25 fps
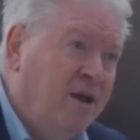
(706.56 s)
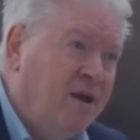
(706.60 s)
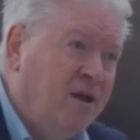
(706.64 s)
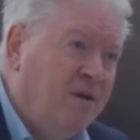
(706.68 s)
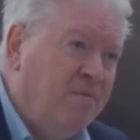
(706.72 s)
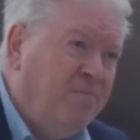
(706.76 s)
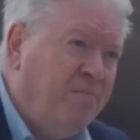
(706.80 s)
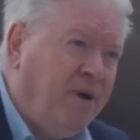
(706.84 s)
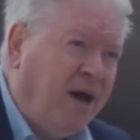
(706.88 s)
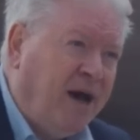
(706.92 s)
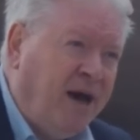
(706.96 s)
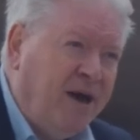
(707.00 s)

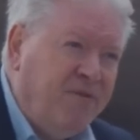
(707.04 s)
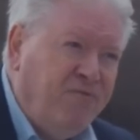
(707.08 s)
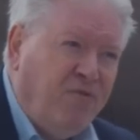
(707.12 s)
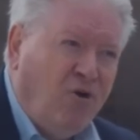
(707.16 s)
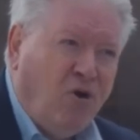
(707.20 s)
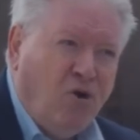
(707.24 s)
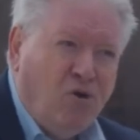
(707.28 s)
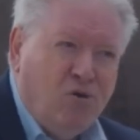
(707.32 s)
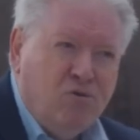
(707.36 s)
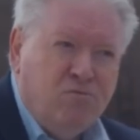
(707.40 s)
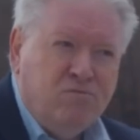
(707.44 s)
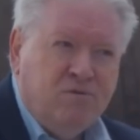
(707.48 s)
But
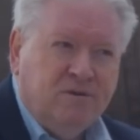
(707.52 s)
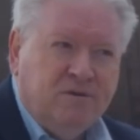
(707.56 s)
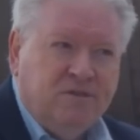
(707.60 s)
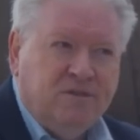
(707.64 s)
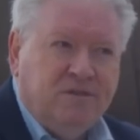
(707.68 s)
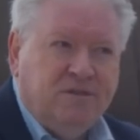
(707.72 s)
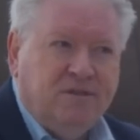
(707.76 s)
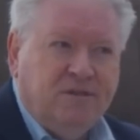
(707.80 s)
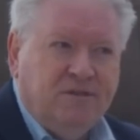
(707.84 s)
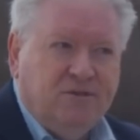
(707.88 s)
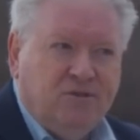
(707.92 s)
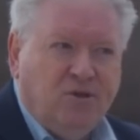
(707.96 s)

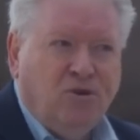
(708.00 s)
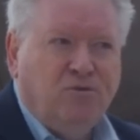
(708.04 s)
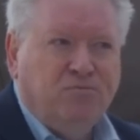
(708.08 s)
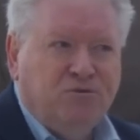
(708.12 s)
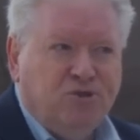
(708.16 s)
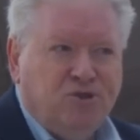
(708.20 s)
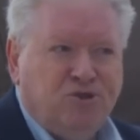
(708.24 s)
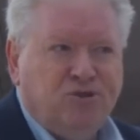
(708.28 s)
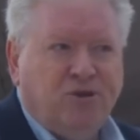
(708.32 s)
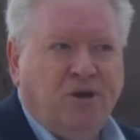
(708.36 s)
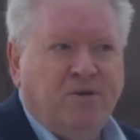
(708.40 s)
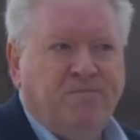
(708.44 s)
it's
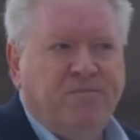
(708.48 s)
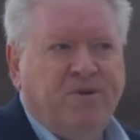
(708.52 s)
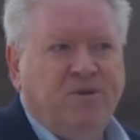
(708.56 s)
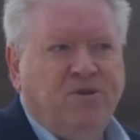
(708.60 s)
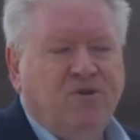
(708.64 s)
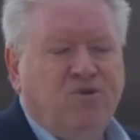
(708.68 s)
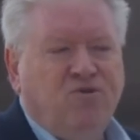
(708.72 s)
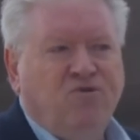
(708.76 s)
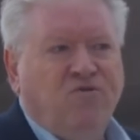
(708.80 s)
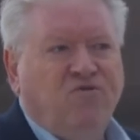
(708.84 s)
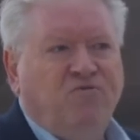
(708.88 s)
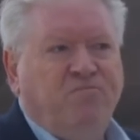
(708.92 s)
always struck me
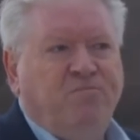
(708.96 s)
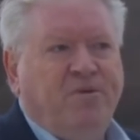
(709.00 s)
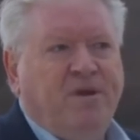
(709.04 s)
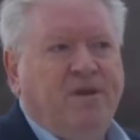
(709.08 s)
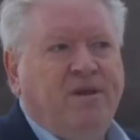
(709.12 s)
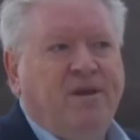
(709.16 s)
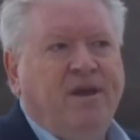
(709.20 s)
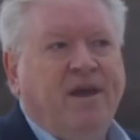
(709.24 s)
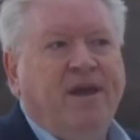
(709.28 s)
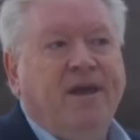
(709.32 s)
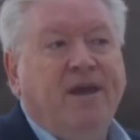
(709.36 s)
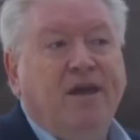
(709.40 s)
that you've
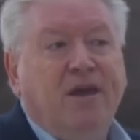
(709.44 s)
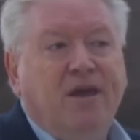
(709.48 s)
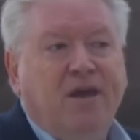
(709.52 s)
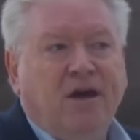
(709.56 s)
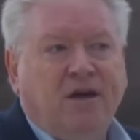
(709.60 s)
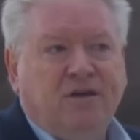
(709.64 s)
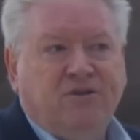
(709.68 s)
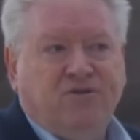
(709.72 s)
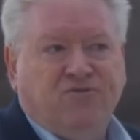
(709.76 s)
been a gut